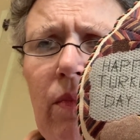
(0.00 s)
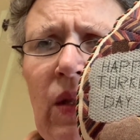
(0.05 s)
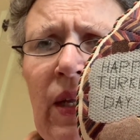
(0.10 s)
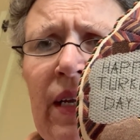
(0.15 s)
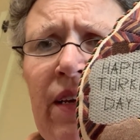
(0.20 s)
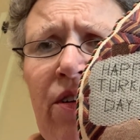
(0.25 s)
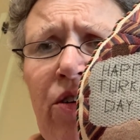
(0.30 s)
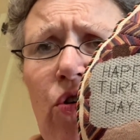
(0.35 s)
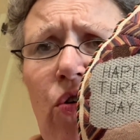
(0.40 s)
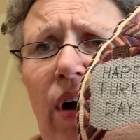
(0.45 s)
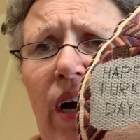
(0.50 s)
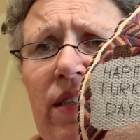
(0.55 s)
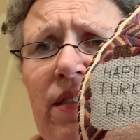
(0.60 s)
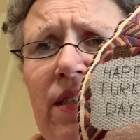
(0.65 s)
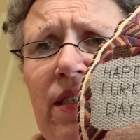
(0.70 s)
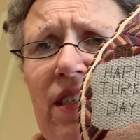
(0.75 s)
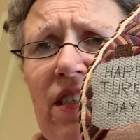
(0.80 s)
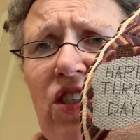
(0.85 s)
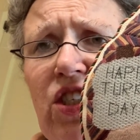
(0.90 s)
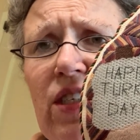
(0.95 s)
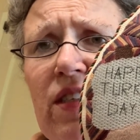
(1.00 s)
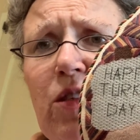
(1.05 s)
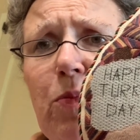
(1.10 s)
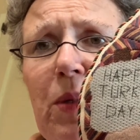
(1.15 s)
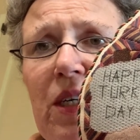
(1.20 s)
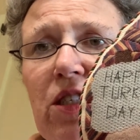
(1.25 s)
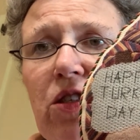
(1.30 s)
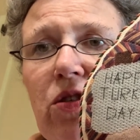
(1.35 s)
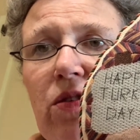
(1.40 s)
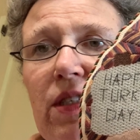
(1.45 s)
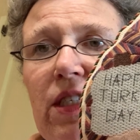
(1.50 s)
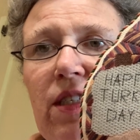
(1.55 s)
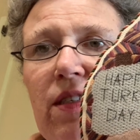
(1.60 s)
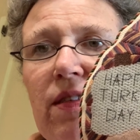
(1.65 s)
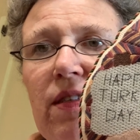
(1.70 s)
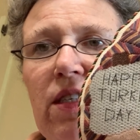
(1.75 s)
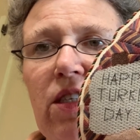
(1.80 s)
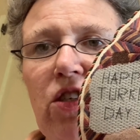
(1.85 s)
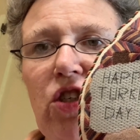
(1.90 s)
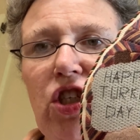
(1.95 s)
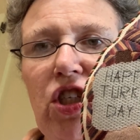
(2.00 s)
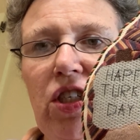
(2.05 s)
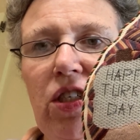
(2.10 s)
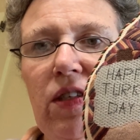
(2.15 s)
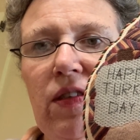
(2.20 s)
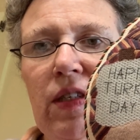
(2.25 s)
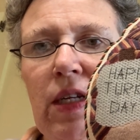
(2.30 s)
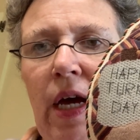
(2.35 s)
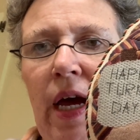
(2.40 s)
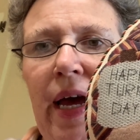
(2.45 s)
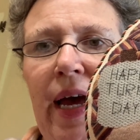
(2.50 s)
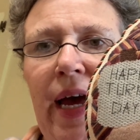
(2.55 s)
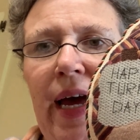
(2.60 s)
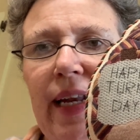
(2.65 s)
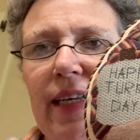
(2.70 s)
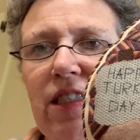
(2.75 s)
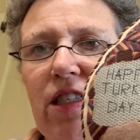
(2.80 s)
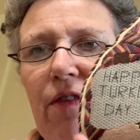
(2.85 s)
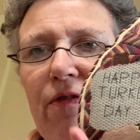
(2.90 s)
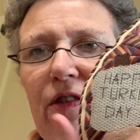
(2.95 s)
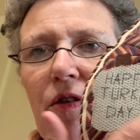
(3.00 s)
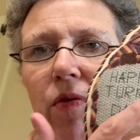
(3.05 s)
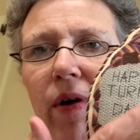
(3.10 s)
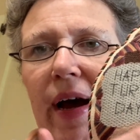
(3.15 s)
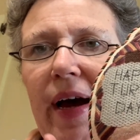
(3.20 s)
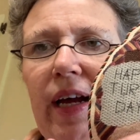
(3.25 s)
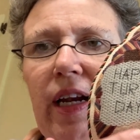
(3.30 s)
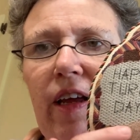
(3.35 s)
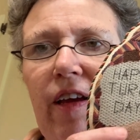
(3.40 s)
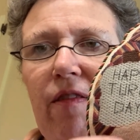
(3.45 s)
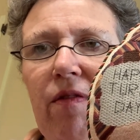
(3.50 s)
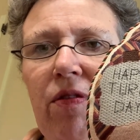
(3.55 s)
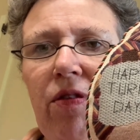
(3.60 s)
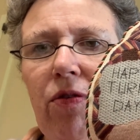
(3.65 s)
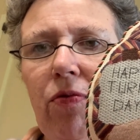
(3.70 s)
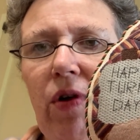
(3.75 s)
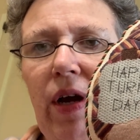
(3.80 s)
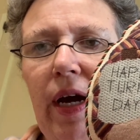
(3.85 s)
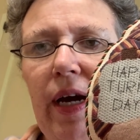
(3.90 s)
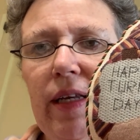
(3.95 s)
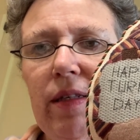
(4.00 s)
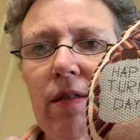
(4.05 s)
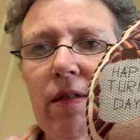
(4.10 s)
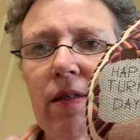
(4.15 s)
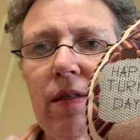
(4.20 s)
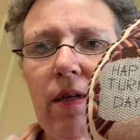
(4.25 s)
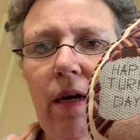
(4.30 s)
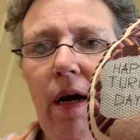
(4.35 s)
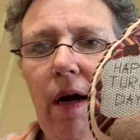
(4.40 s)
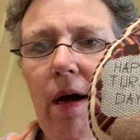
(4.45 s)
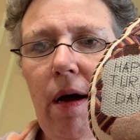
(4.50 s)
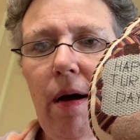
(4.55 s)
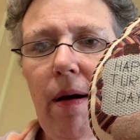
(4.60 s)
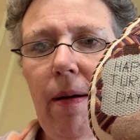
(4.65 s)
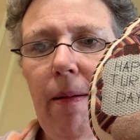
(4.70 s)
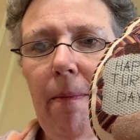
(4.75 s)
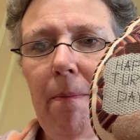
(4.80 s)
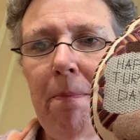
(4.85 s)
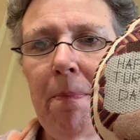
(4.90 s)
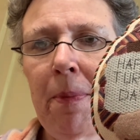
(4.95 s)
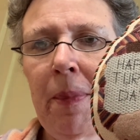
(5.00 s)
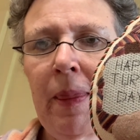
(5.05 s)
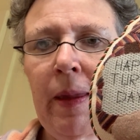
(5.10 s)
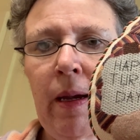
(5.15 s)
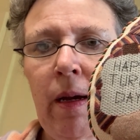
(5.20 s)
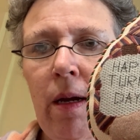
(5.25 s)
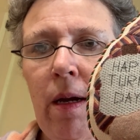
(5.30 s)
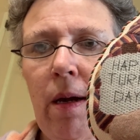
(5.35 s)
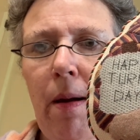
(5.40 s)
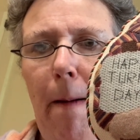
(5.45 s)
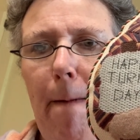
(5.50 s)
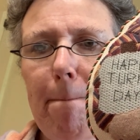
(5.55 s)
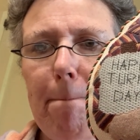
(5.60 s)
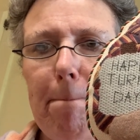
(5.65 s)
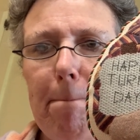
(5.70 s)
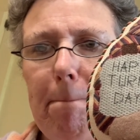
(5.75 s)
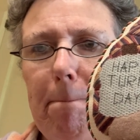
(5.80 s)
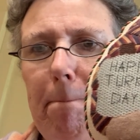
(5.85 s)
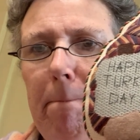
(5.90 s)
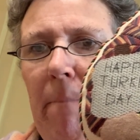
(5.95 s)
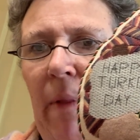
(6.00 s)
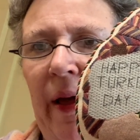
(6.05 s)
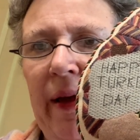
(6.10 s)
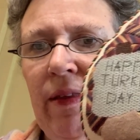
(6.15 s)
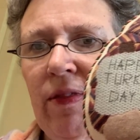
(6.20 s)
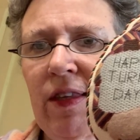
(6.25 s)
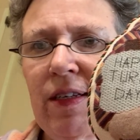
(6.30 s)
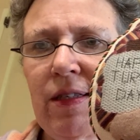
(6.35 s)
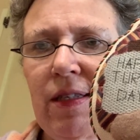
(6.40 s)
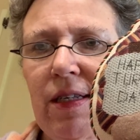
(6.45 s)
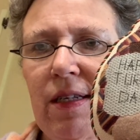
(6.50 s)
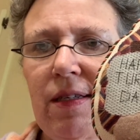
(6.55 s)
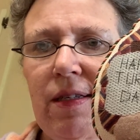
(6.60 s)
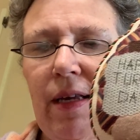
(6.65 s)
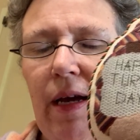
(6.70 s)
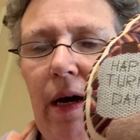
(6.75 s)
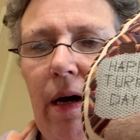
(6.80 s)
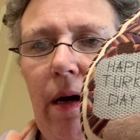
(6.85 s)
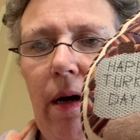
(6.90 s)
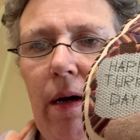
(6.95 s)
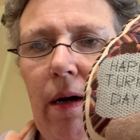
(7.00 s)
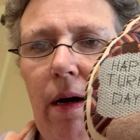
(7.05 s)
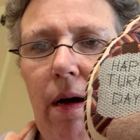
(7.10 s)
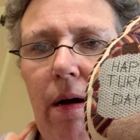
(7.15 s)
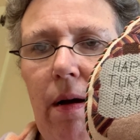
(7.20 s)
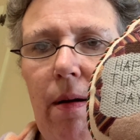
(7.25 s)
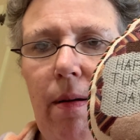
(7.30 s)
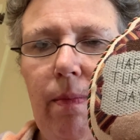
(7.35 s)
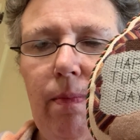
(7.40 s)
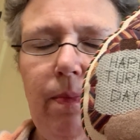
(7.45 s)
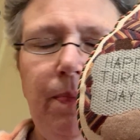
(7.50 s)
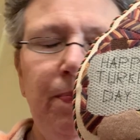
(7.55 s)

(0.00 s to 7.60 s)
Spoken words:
in cross stitches, specialty stitches. It's a variety of threads. Like this is a